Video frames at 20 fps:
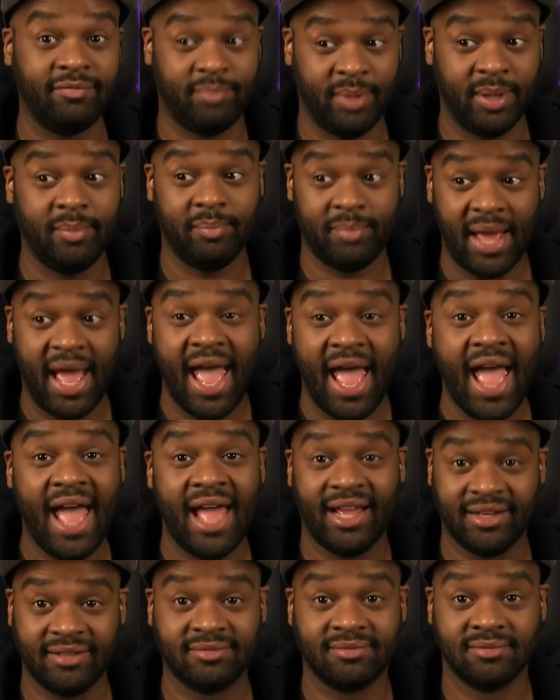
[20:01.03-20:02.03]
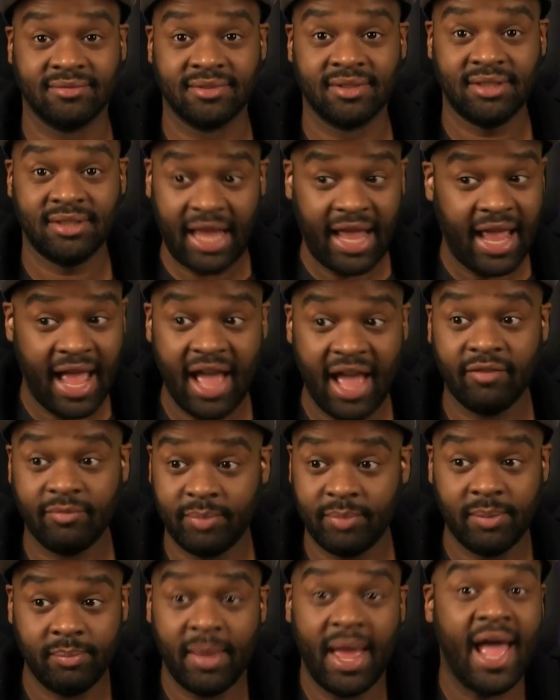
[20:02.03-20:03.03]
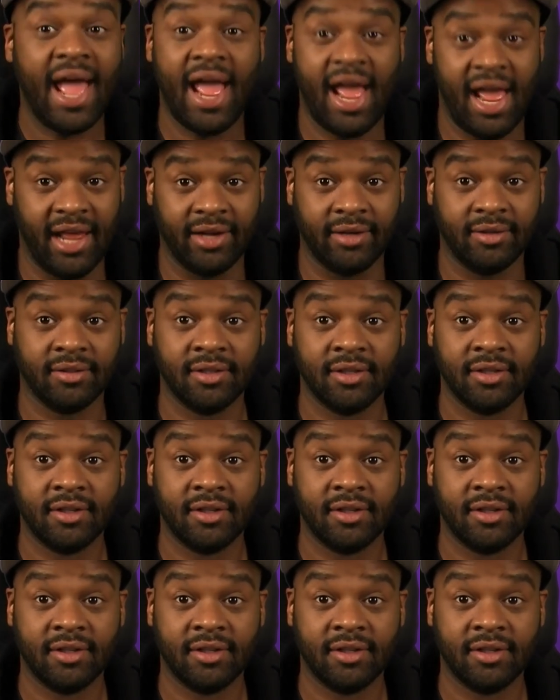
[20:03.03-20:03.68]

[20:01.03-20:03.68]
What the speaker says: been bad. They have been bad.